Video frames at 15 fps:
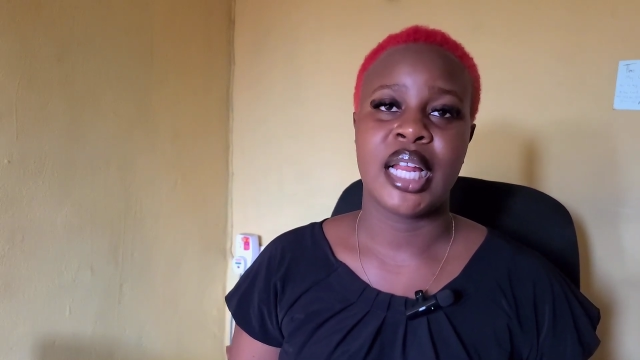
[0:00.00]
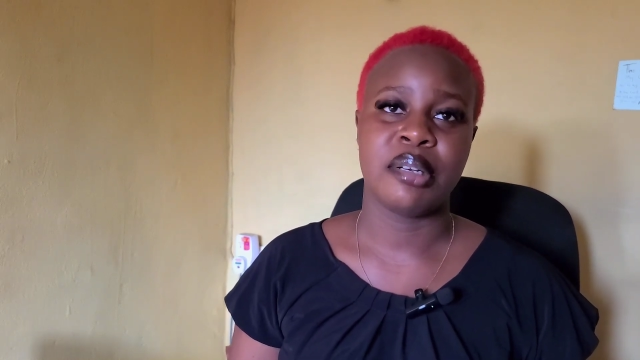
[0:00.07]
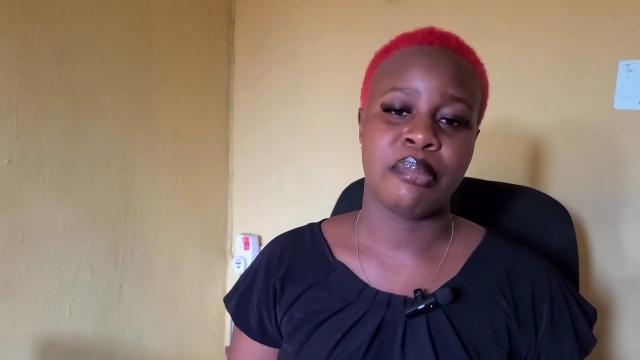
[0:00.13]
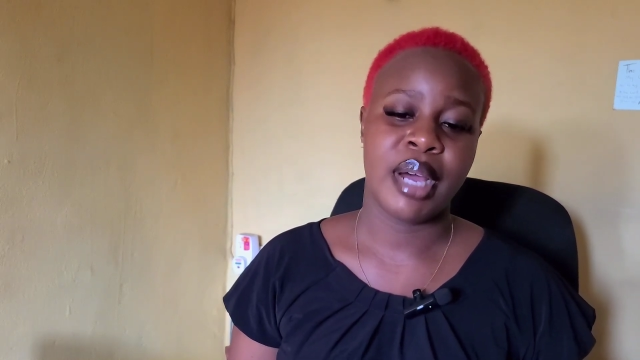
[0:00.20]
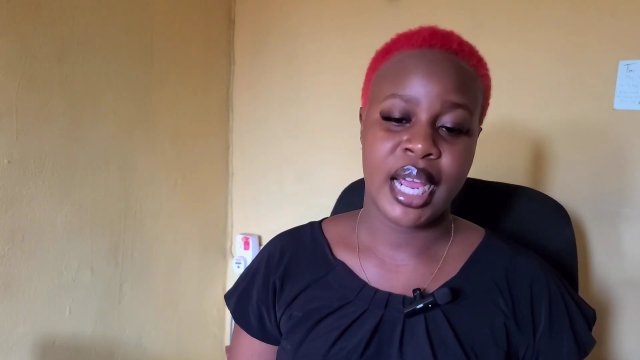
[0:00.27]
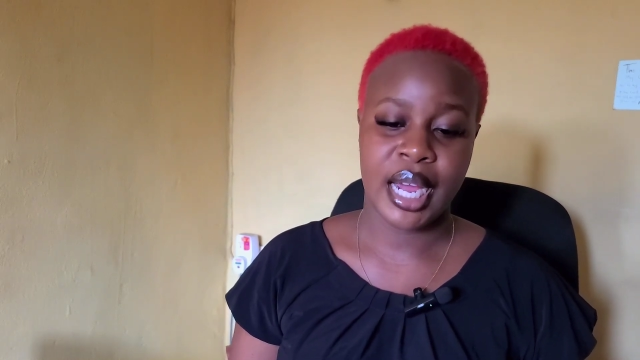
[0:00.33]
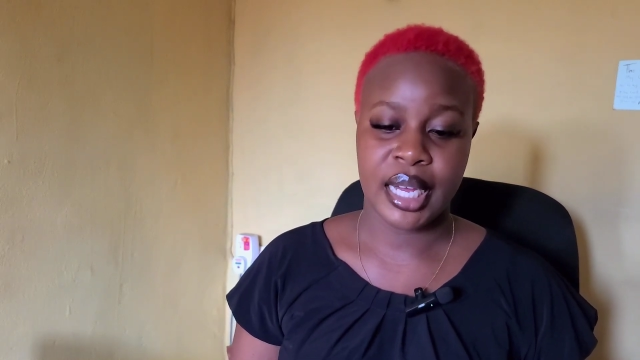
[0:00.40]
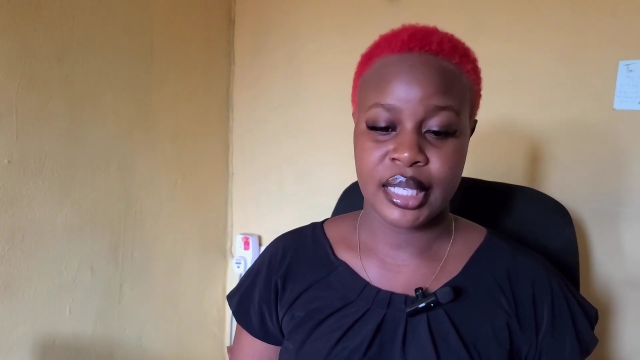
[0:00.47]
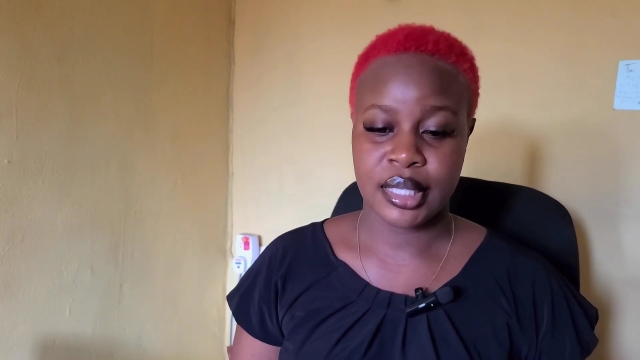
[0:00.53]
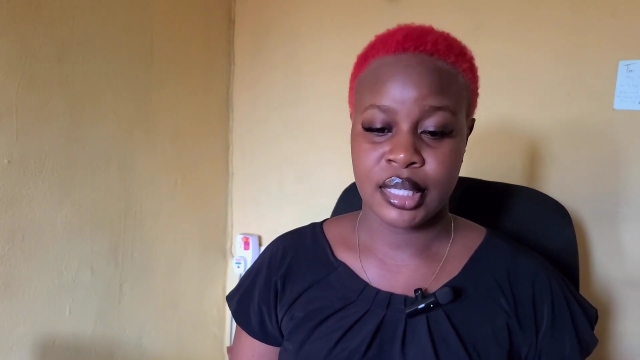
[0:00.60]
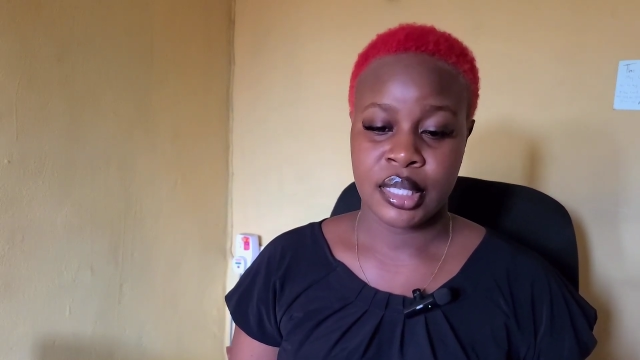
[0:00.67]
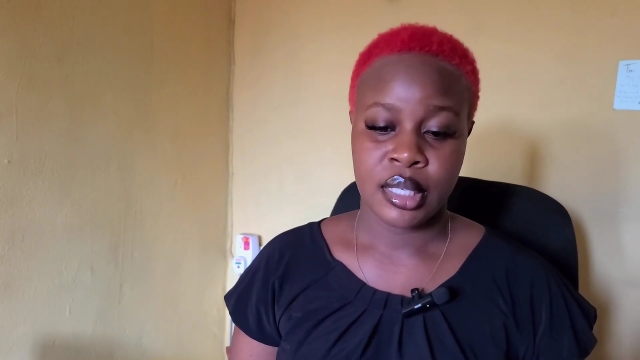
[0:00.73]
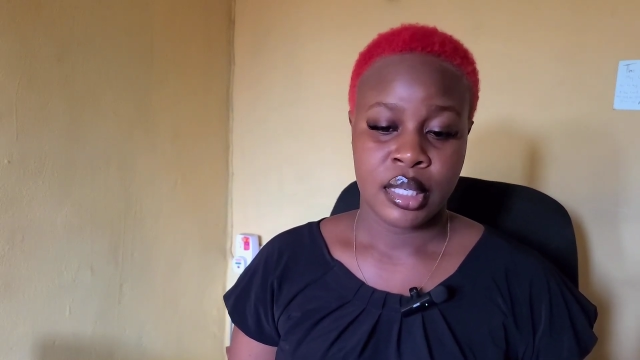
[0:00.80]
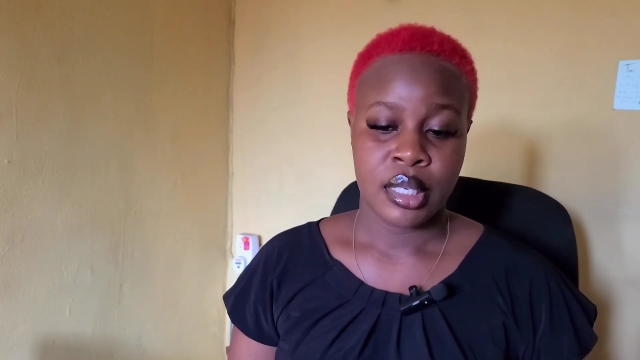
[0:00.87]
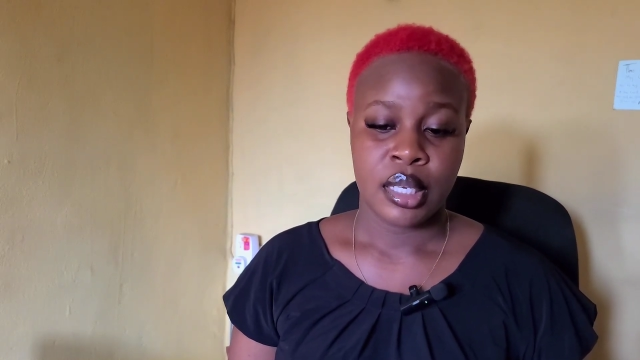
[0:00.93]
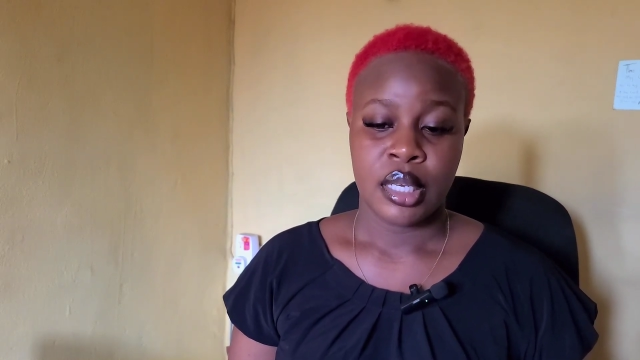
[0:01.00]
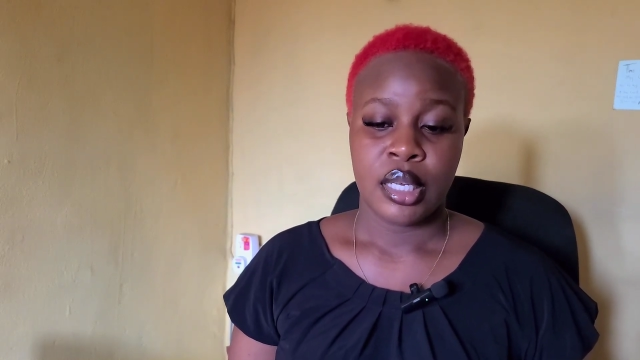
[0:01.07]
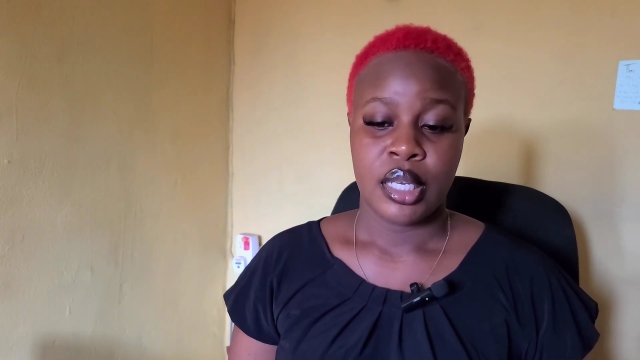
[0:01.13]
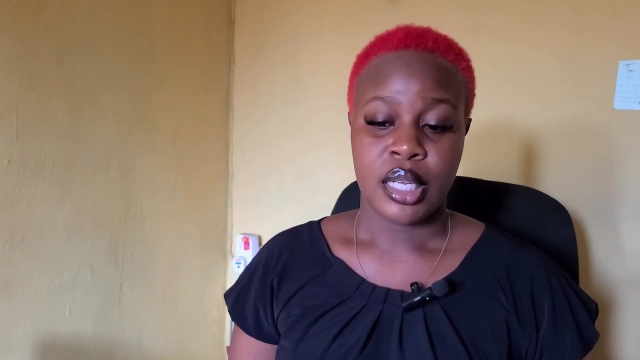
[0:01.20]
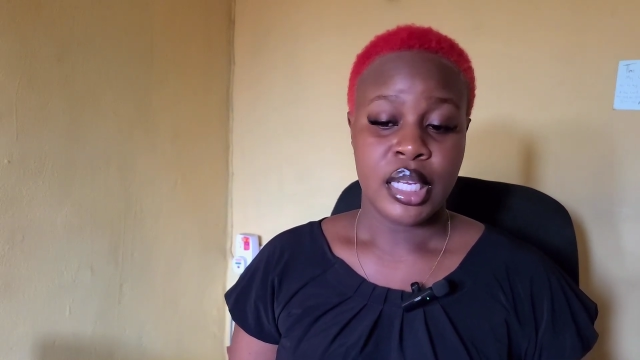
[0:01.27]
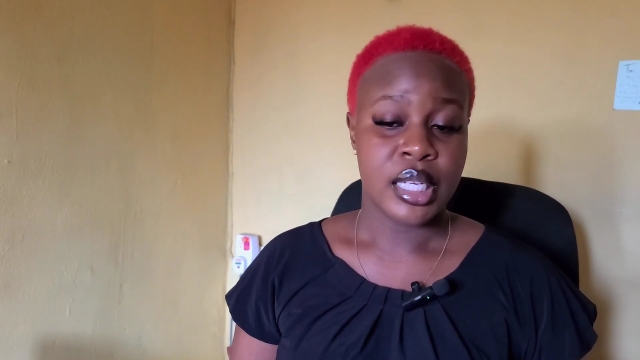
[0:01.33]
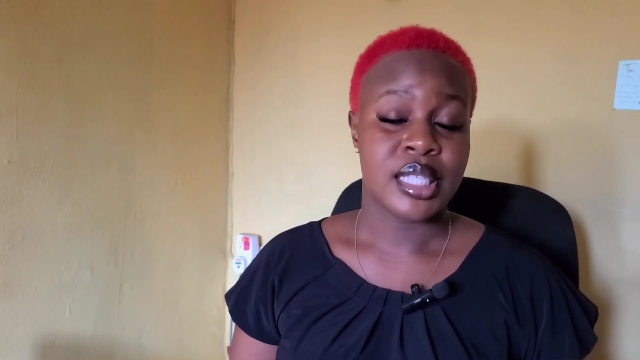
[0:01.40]
admires
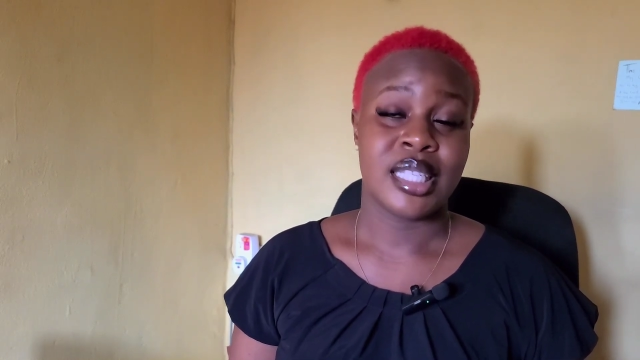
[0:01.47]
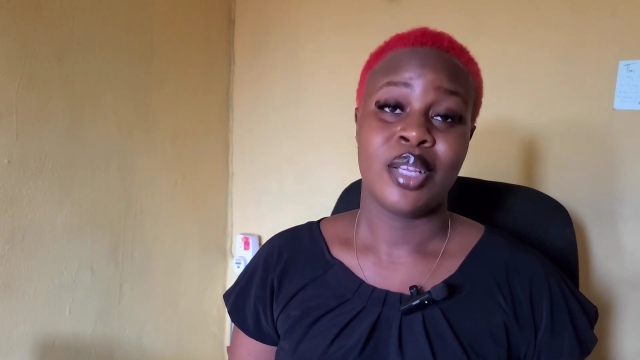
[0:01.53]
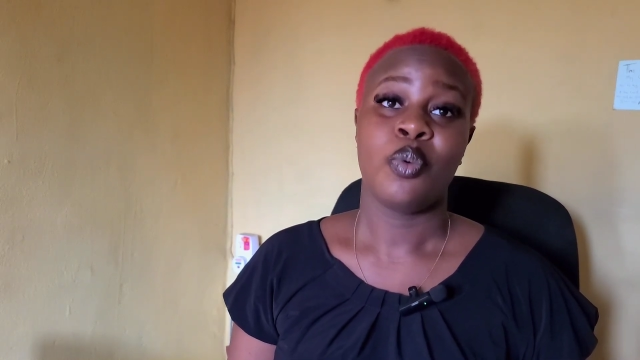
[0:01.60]
it.